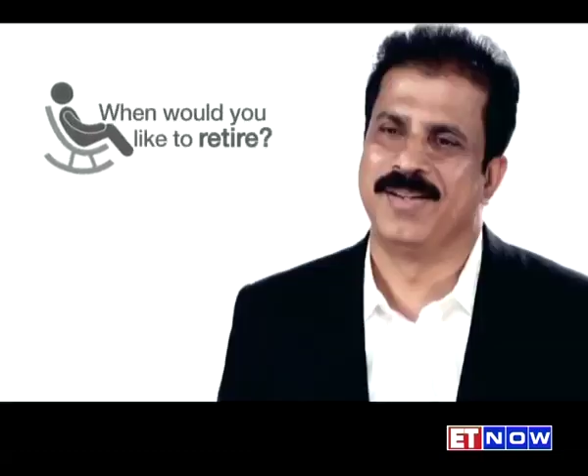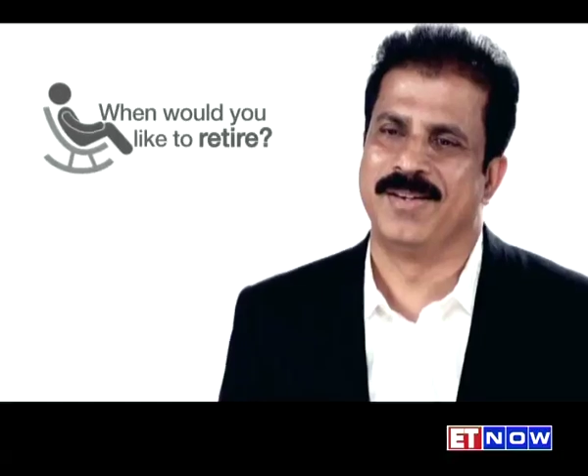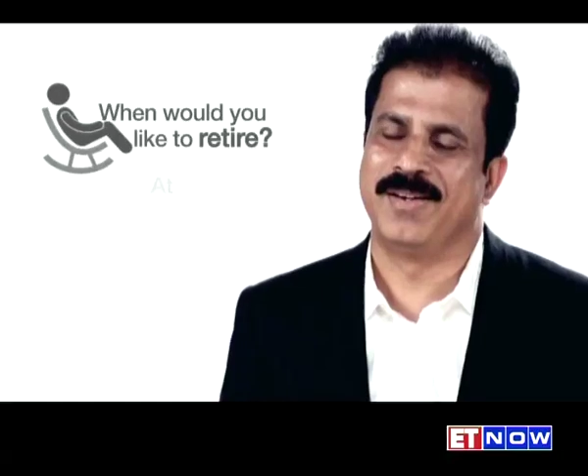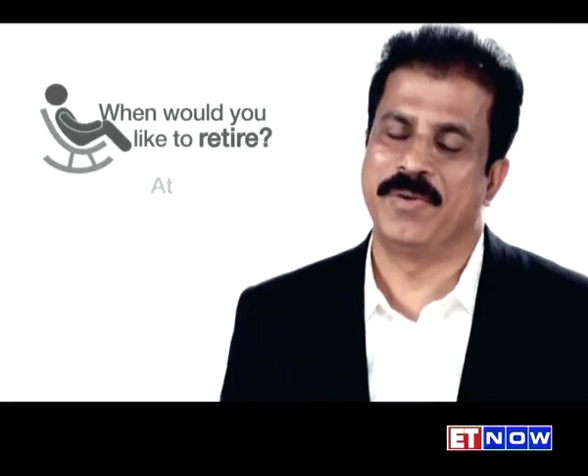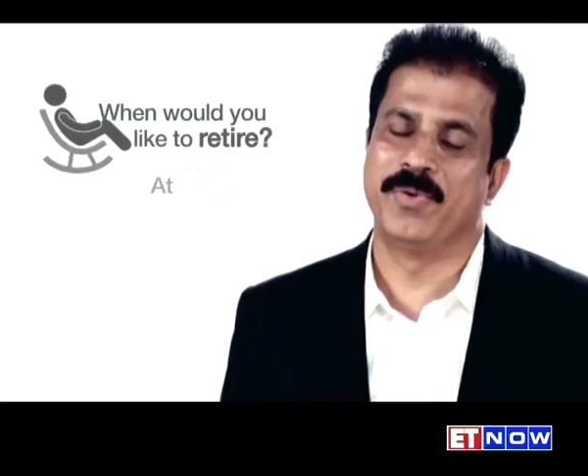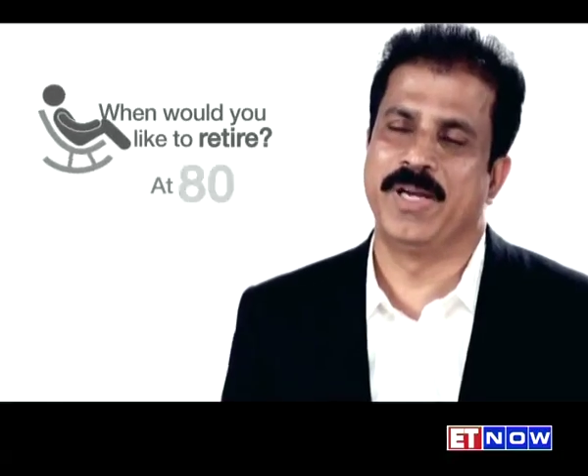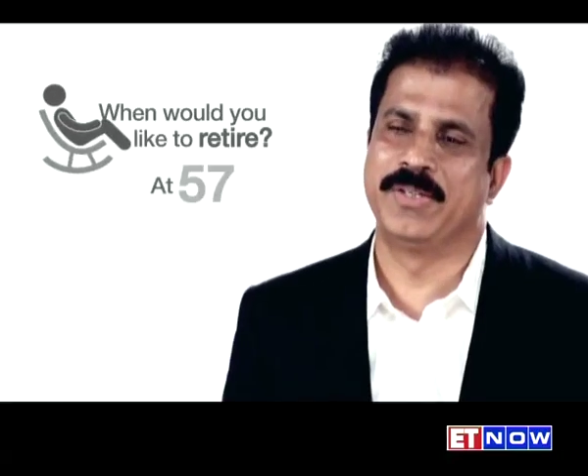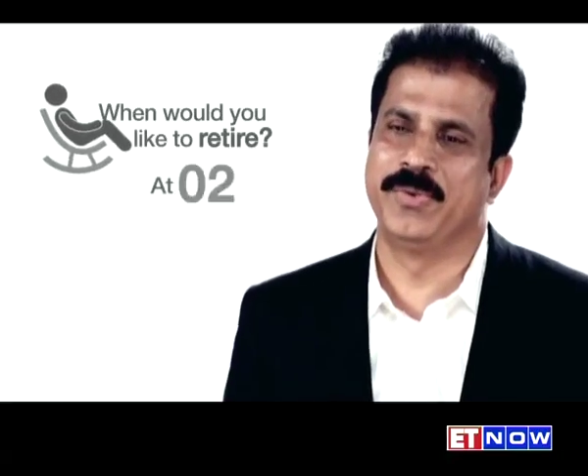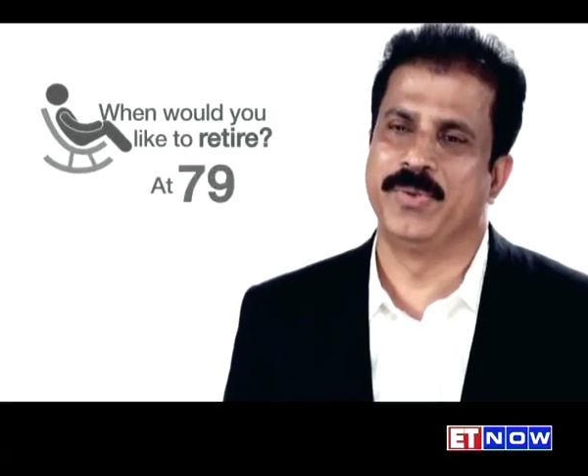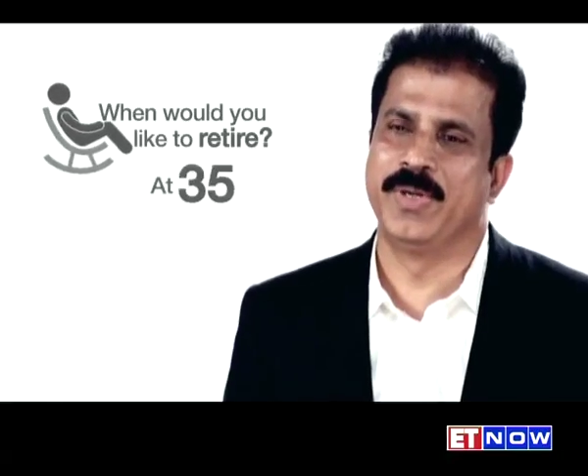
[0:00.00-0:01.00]
Uh, I would
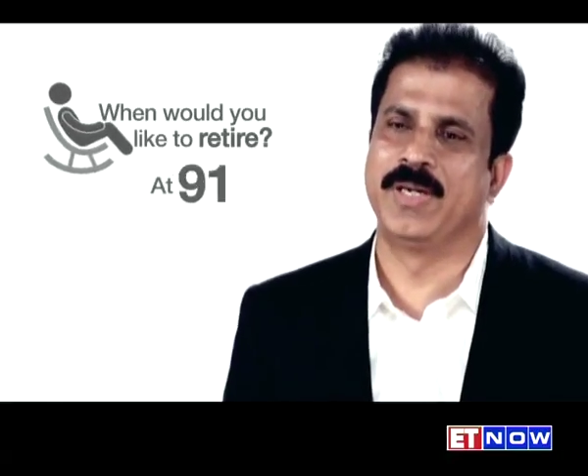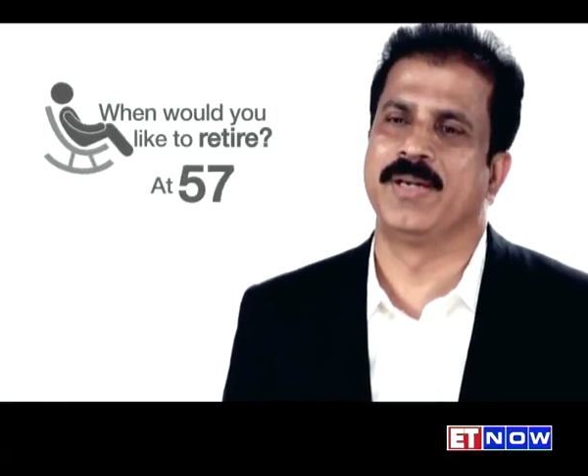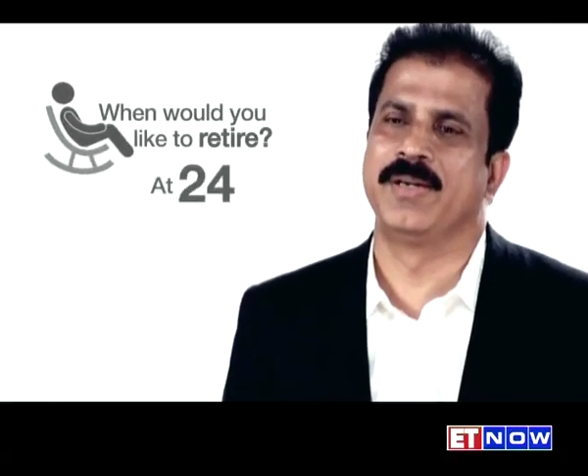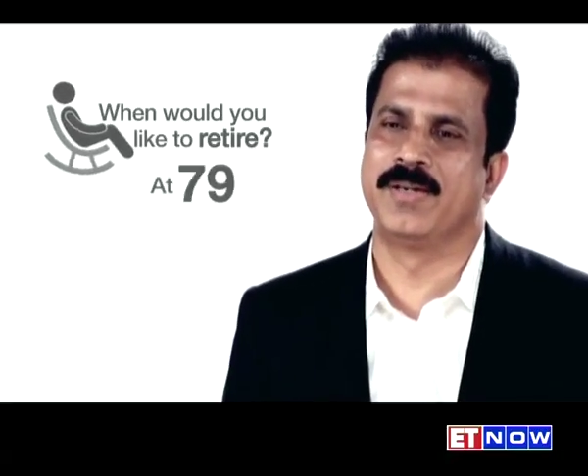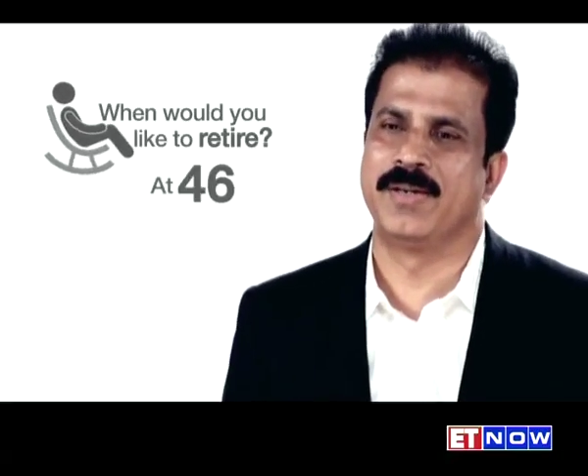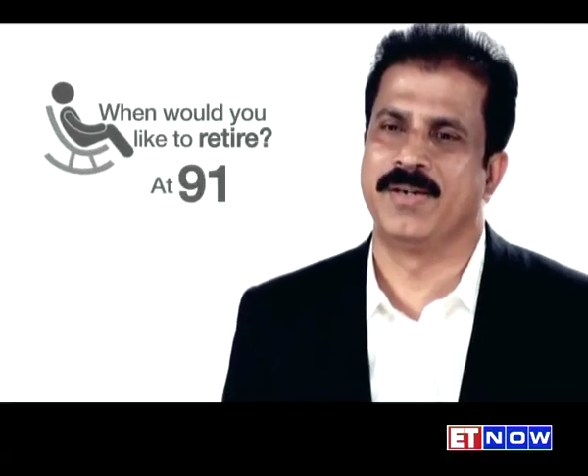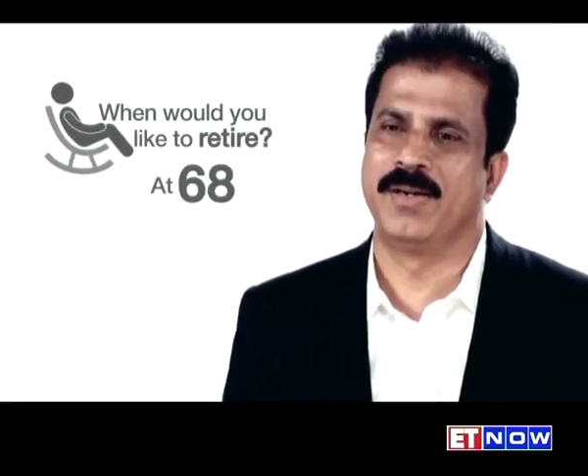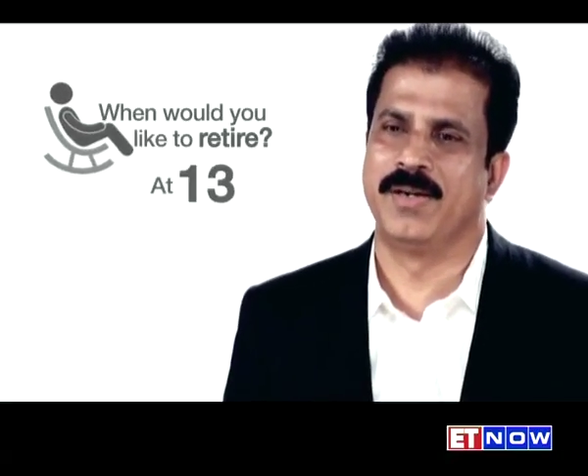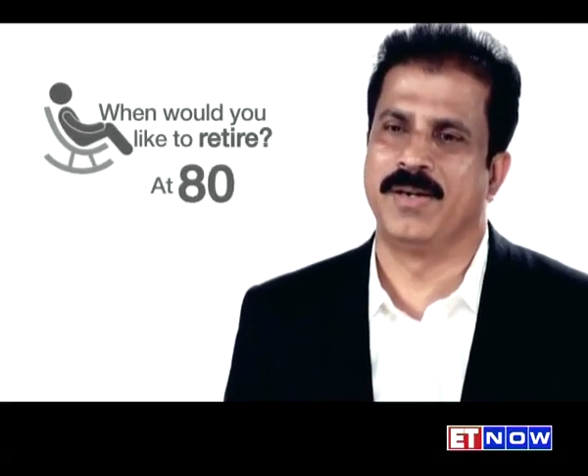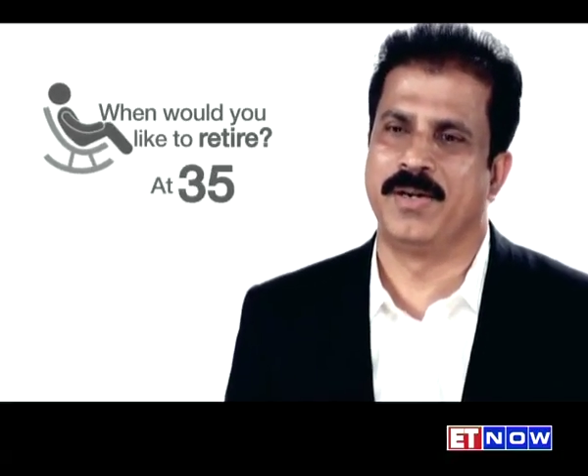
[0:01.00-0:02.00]
like to retire
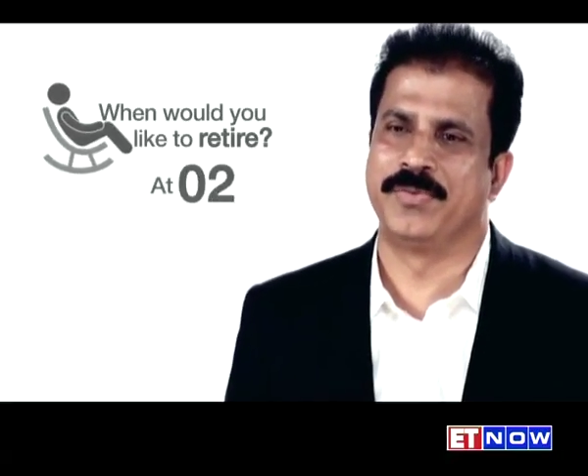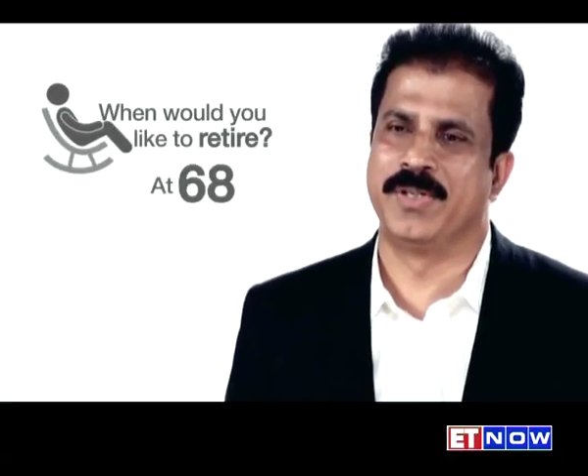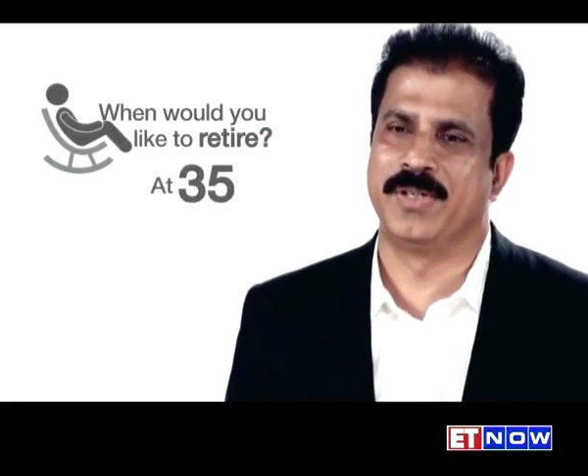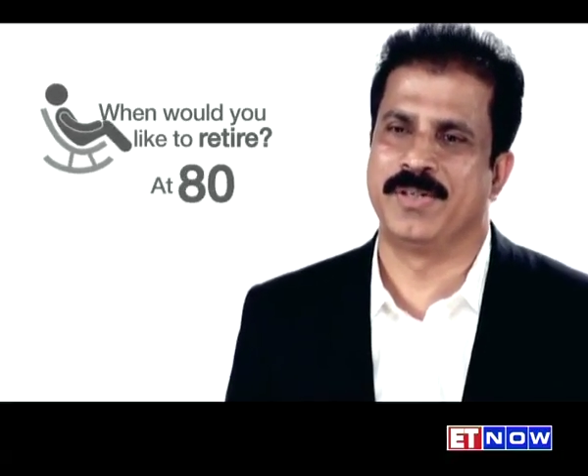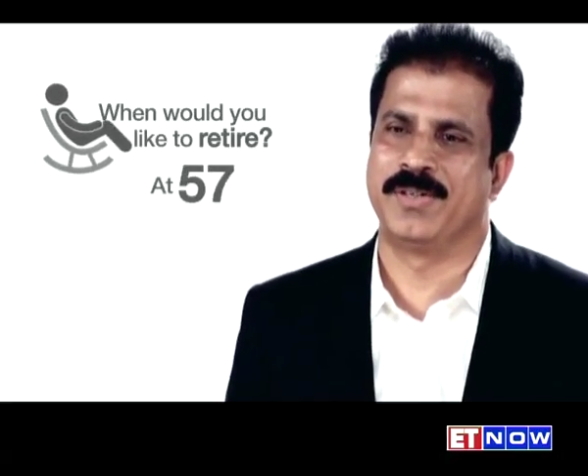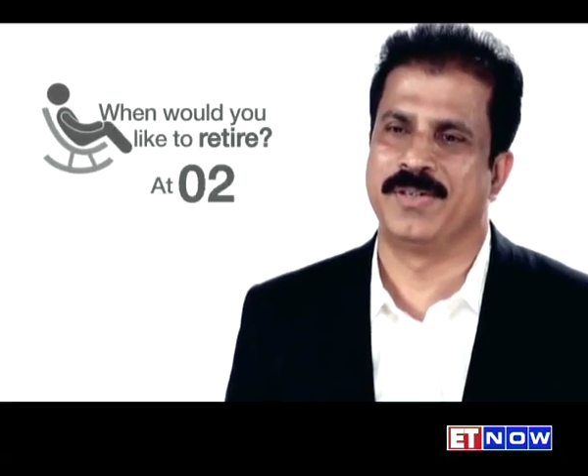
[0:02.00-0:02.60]
uh, after